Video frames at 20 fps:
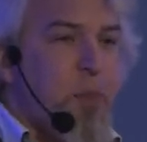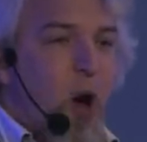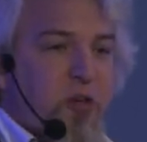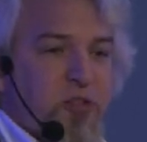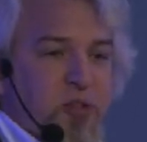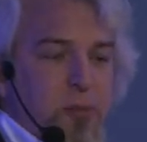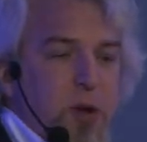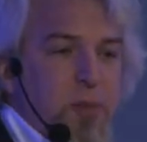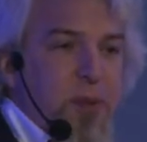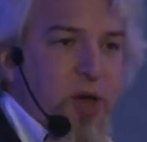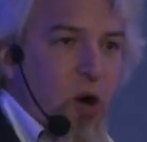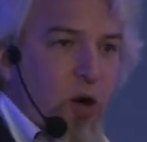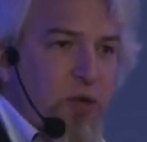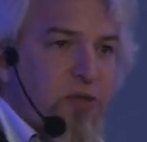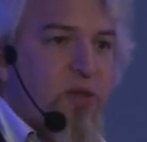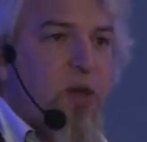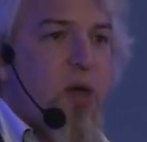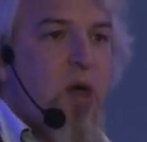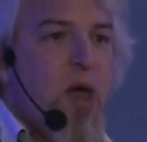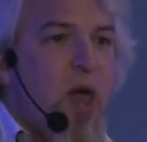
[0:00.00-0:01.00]
possible
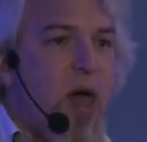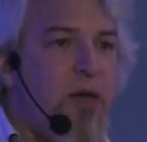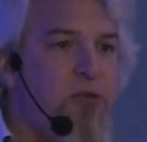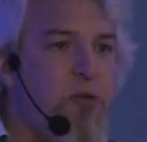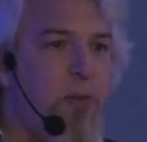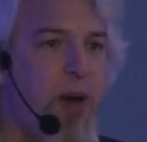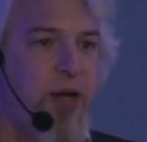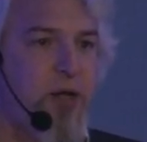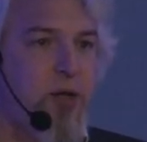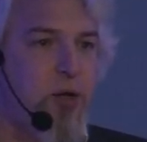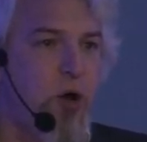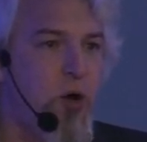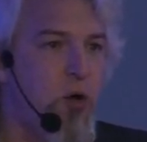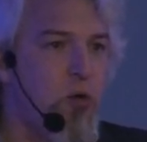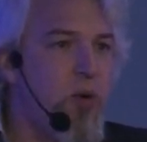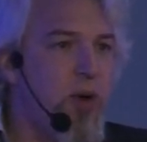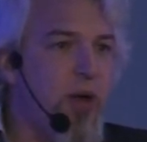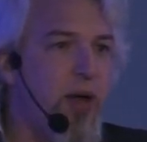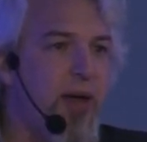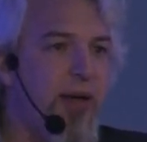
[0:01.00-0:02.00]
because, as you might
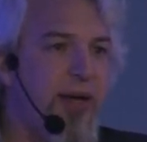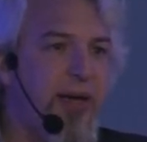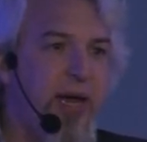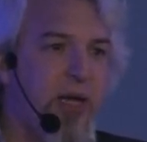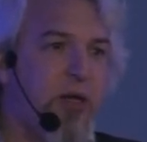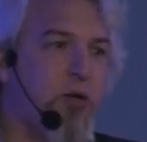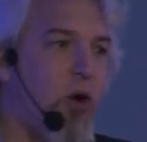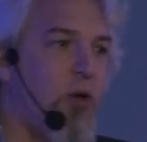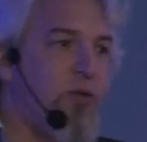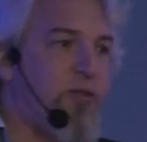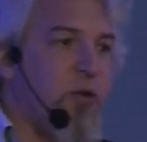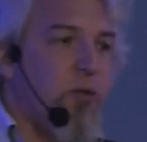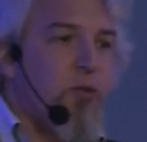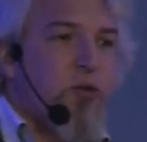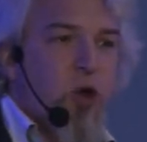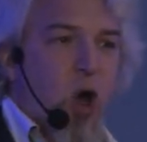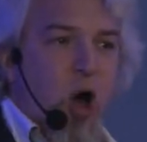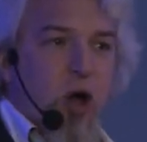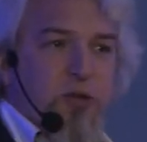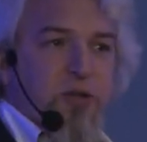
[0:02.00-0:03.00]
know, uh, Git also
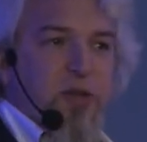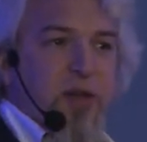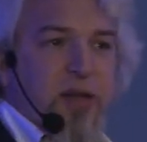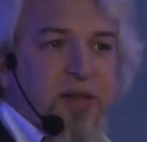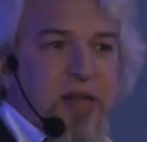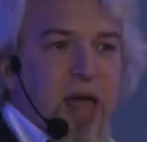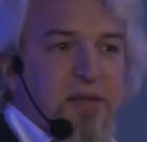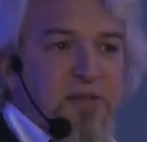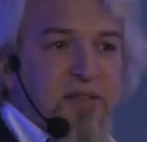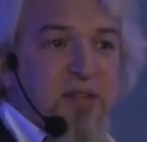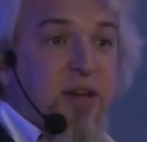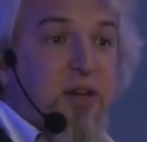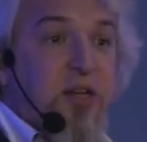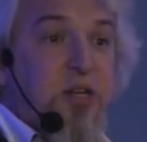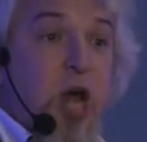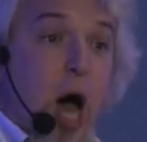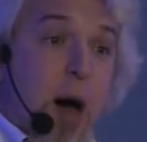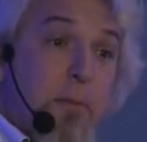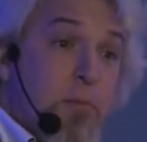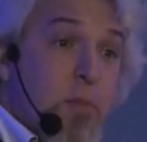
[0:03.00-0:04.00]
talks, it has the
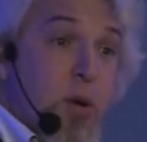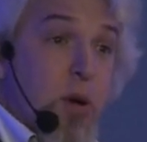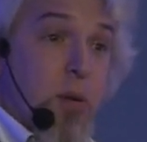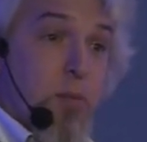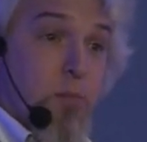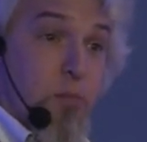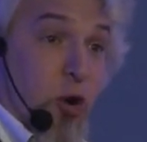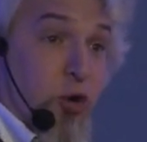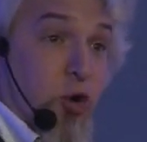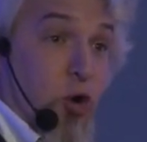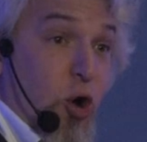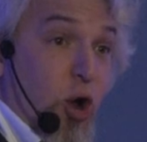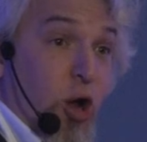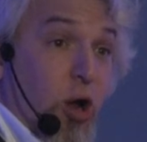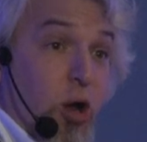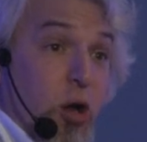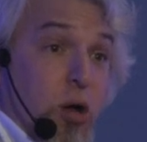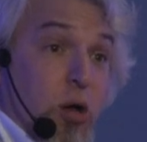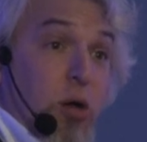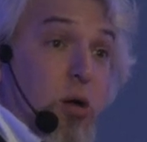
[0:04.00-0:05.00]
dumb
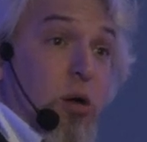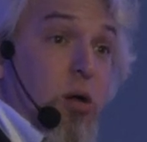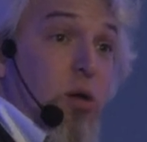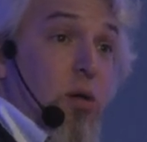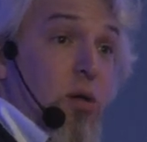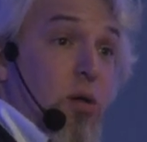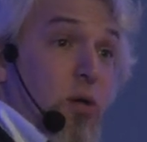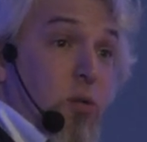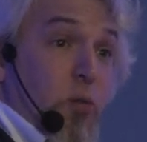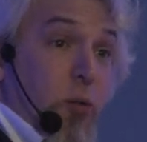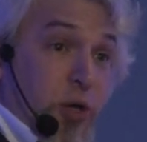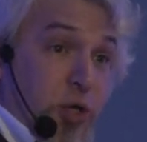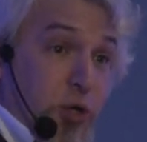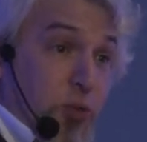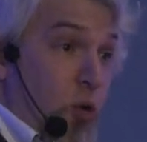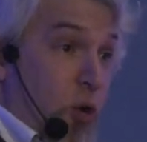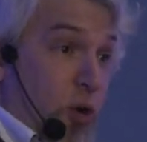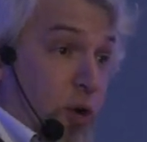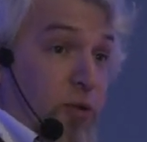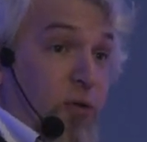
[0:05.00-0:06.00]
protocol, which
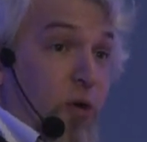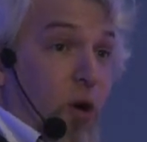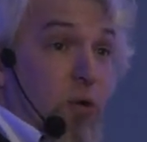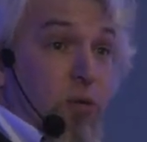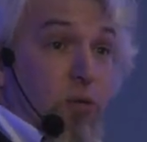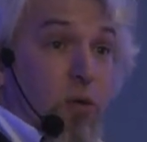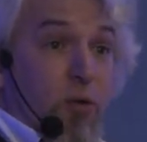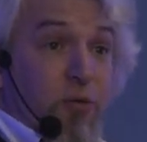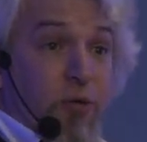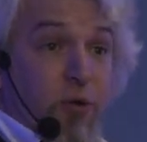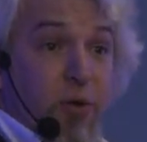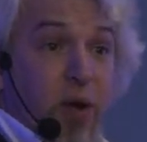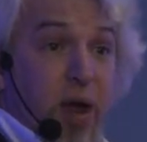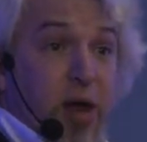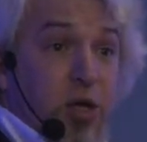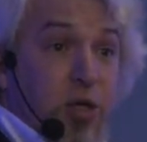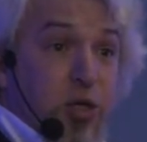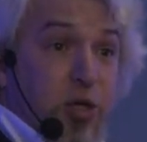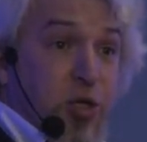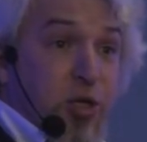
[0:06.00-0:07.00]
works over
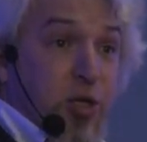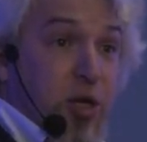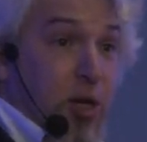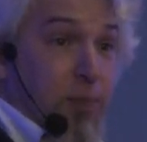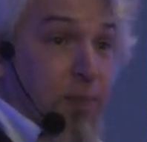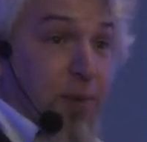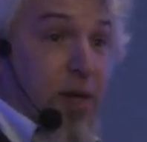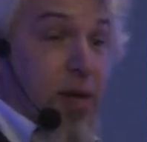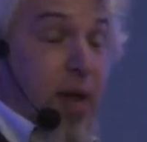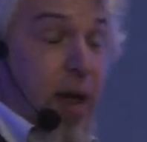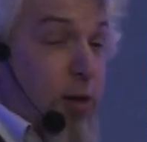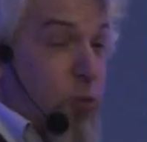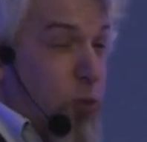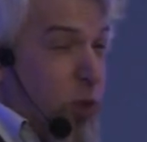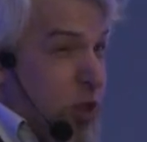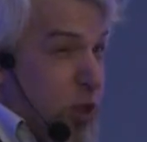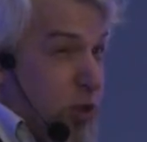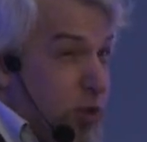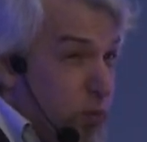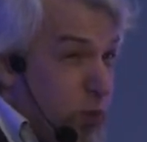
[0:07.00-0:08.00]
HTTP and
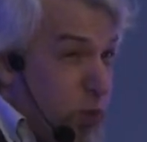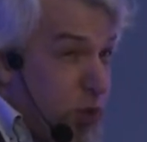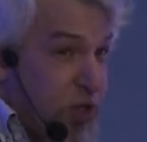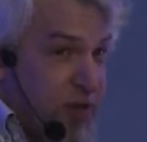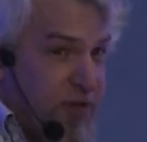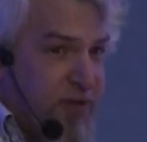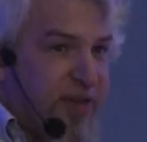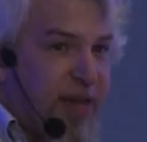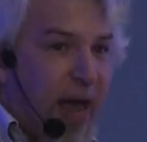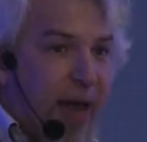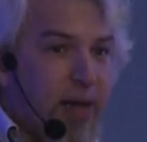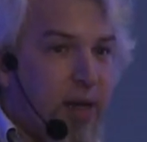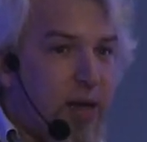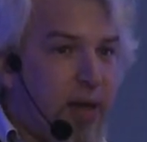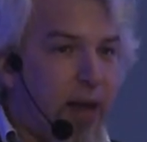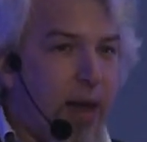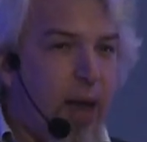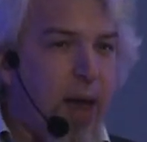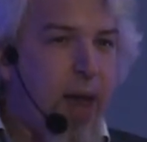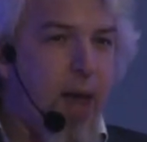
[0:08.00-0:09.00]
which, which is like
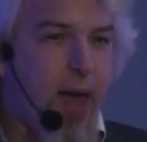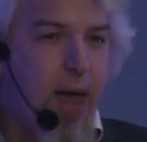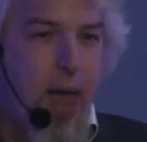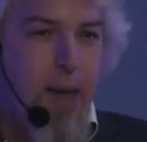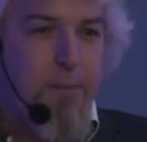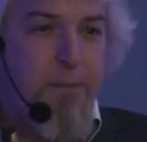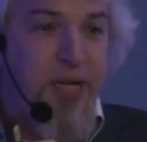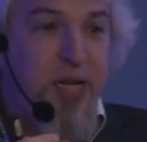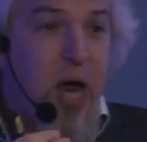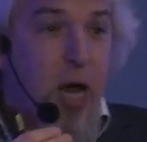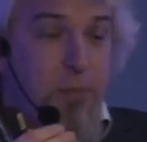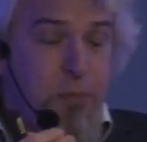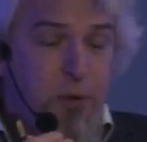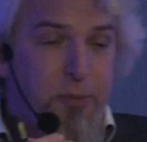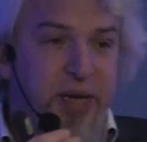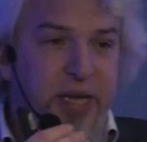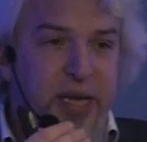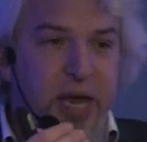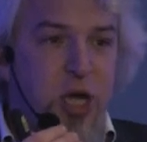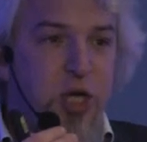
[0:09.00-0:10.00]
a bit
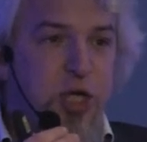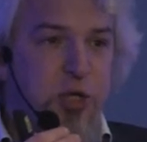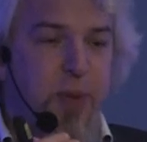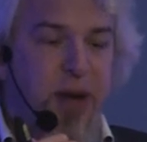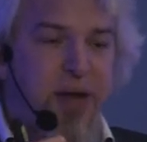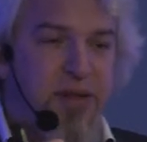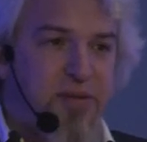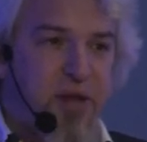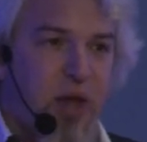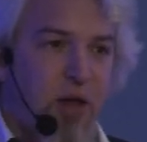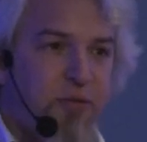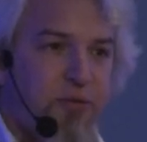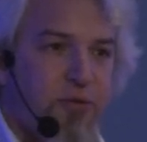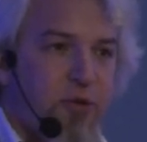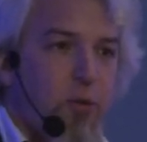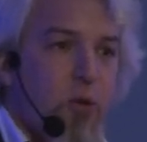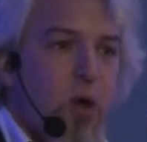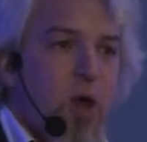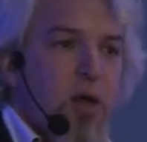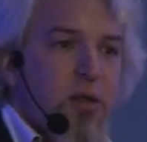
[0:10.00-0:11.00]
hypermediation by itself.
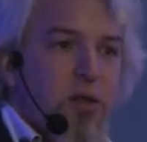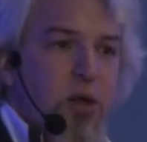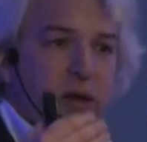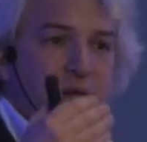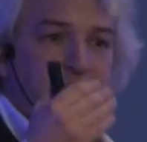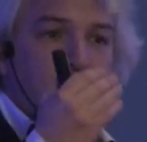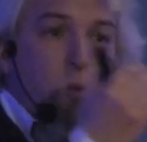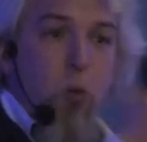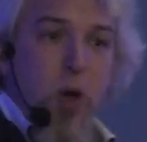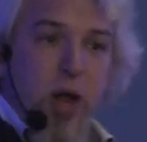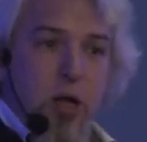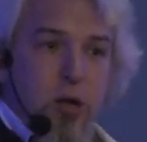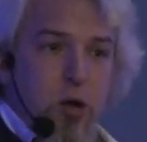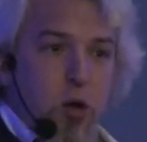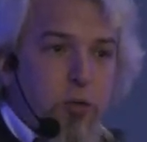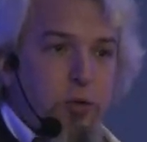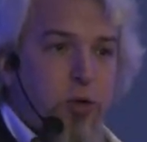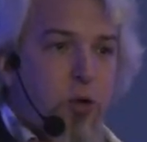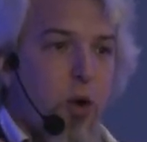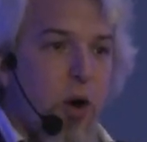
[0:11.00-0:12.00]
So there is a
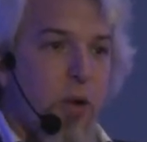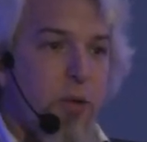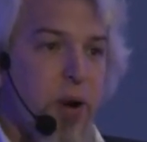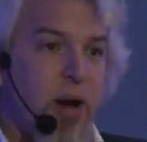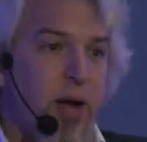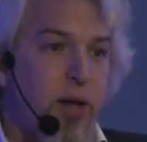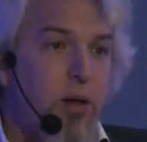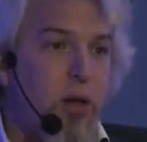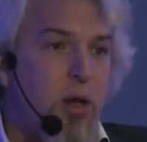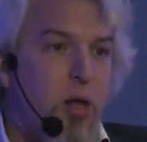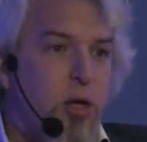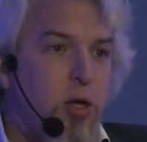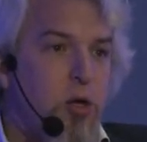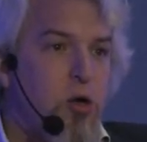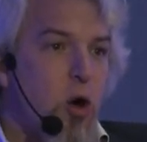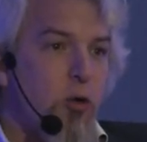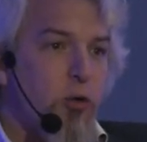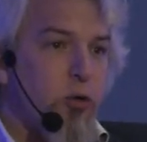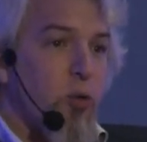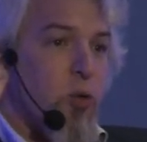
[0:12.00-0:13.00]
well-known URL. You
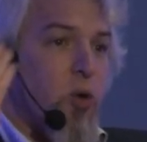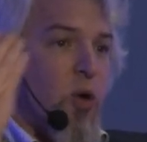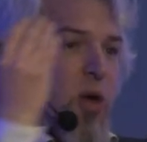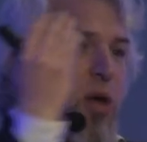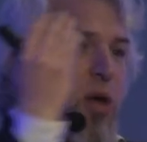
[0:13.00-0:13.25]
go to